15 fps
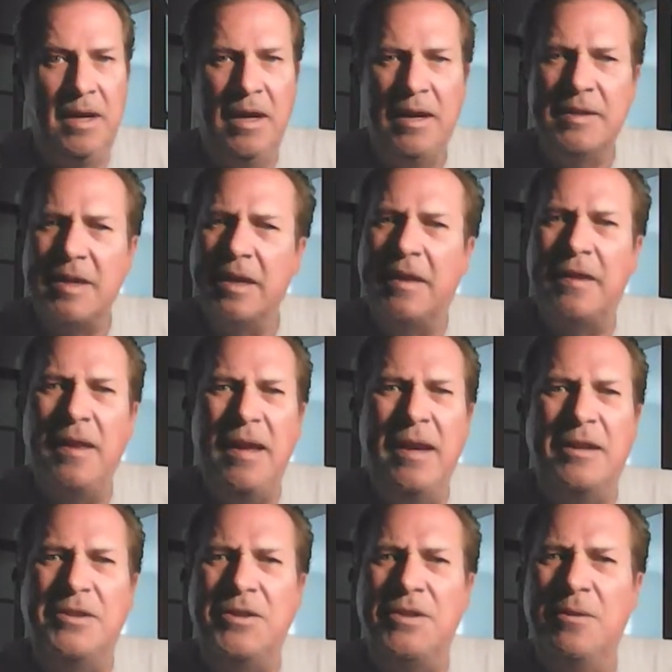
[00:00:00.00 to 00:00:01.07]
he's like,
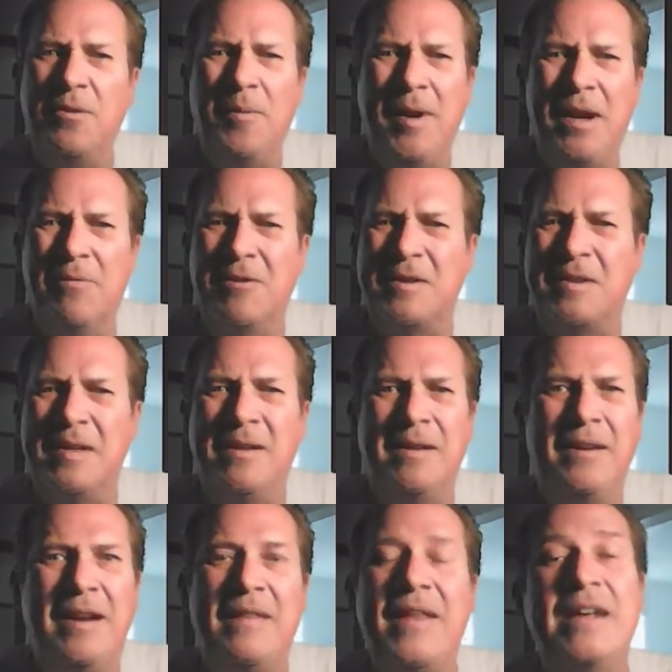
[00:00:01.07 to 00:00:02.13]
thanks. Nobody ever said.
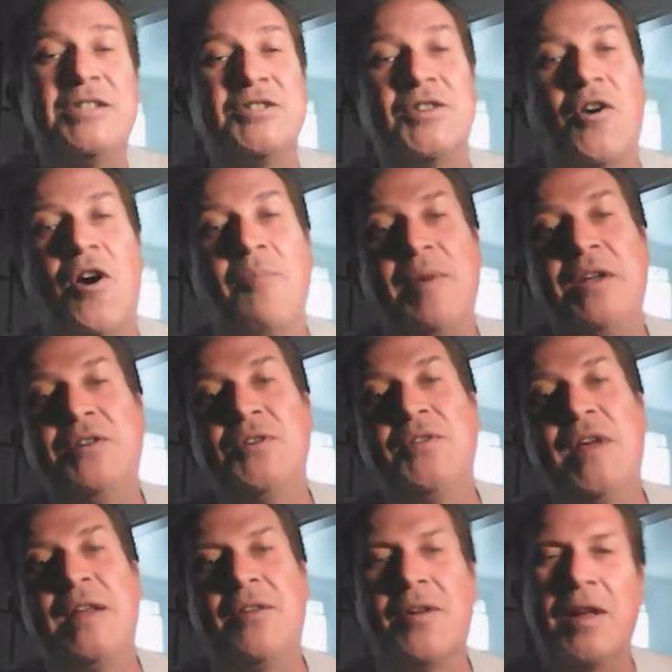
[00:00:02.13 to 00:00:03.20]
And they saw me do
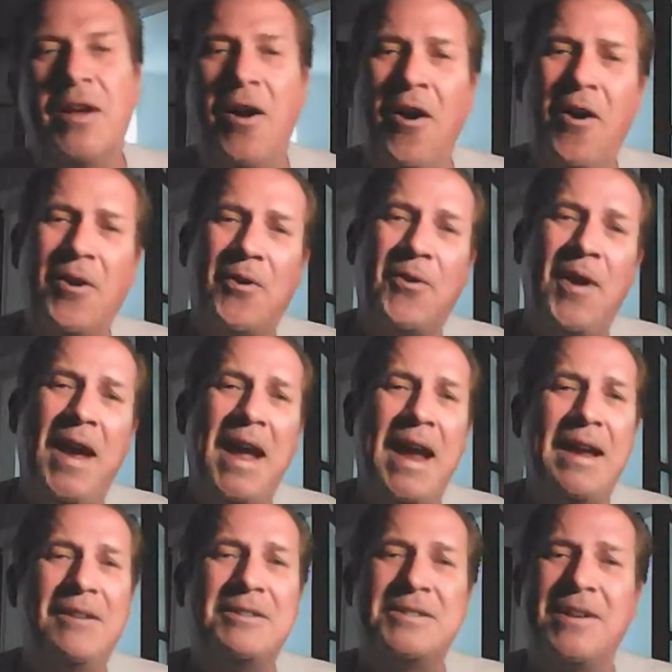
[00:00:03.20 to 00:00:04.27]
that, and they're like, oh,
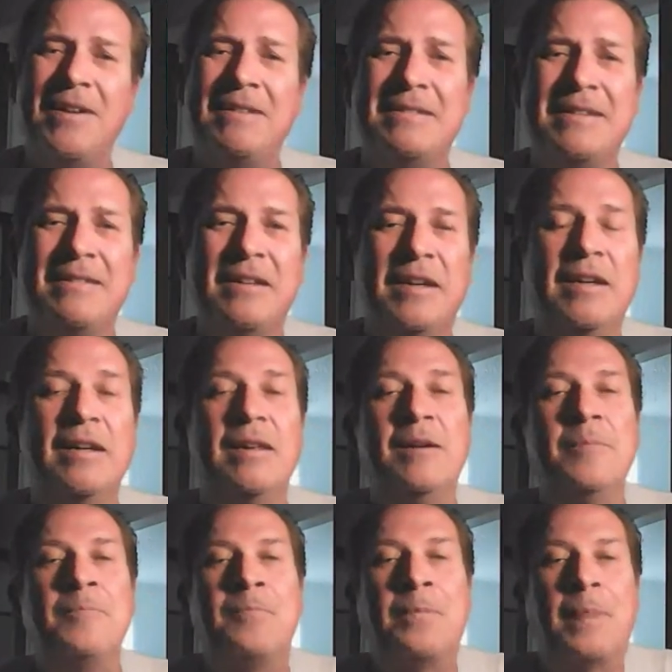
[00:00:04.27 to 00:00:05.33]
great. Try it.
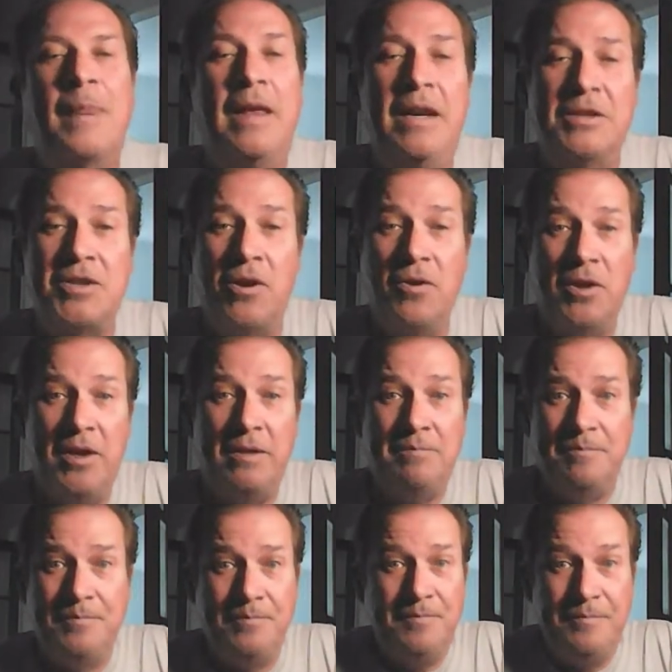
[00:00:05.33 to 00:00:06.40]
And it's all
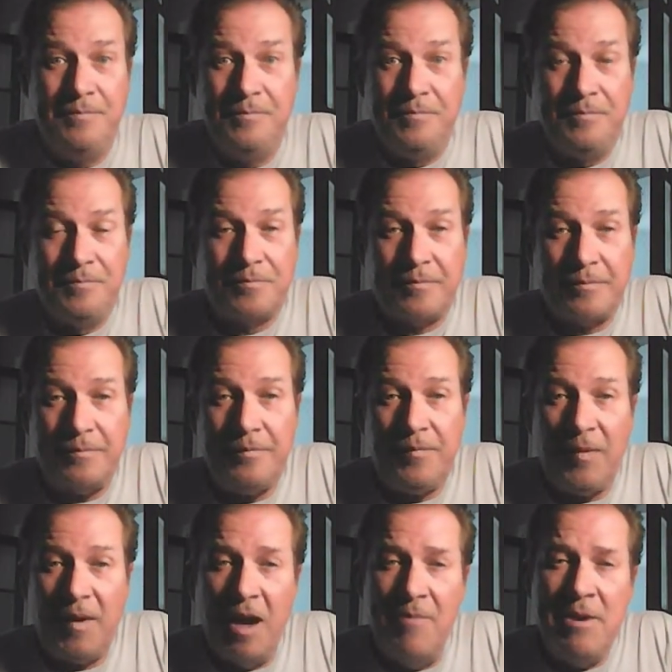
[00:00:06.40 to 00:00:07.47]
good.
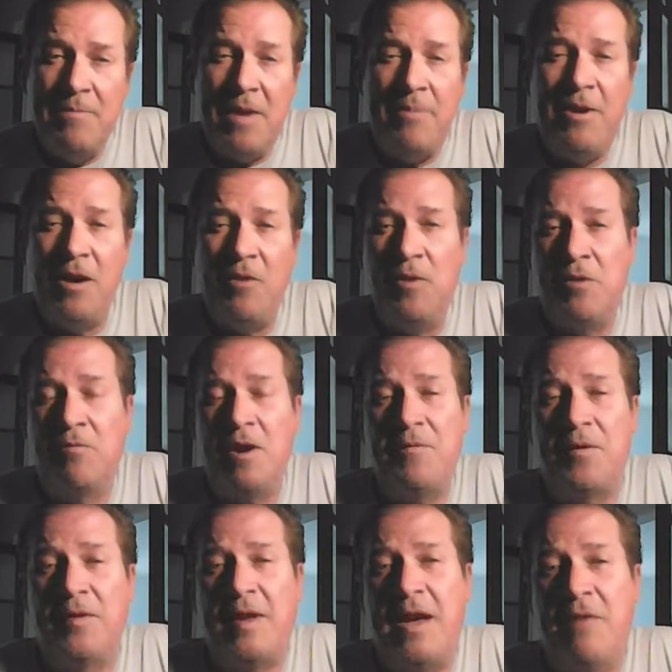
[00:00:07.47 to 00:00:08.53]
I mean, maybe I wouldn't write
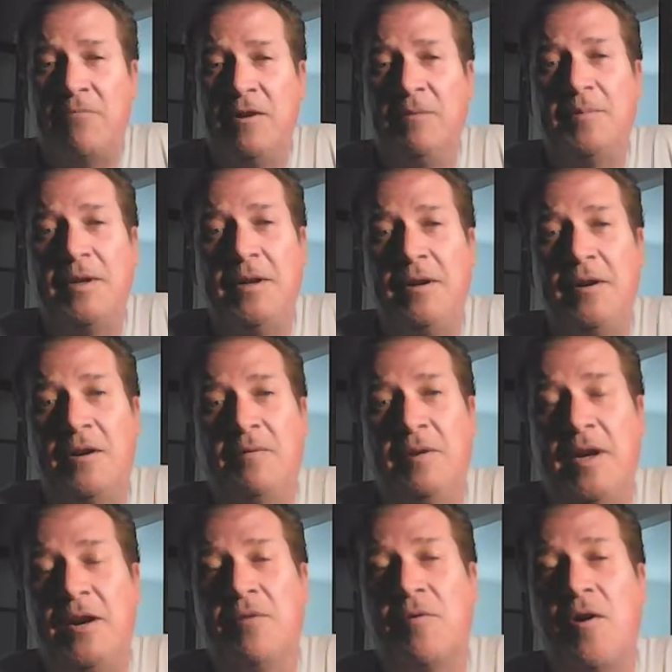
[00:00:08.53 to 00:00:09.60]
for that one, but
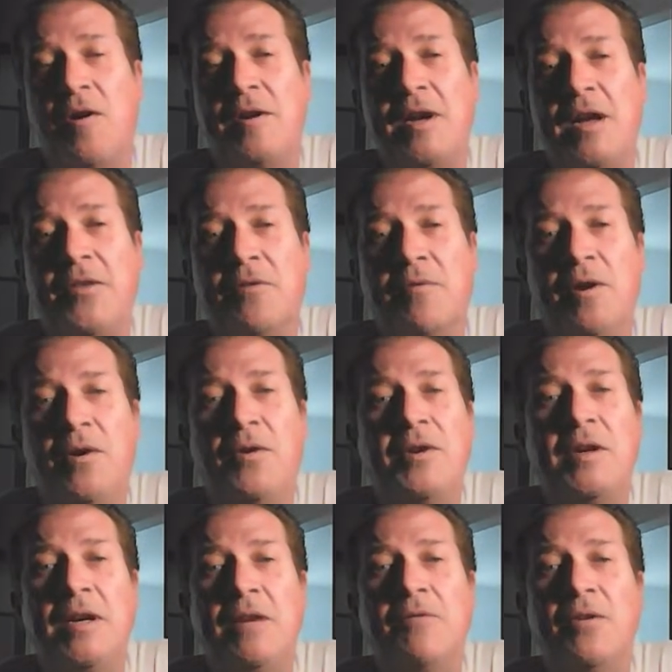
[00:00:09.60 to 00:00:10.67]
later on down the road,
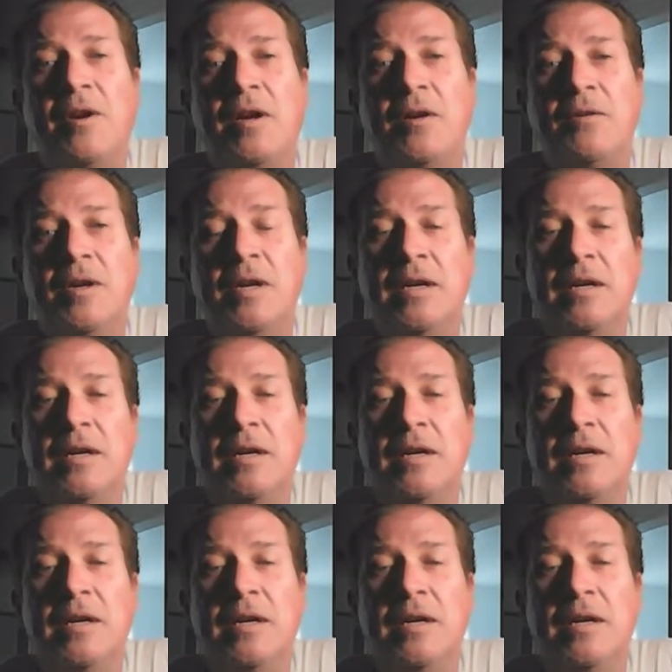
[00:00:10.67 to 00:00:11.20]
you never know.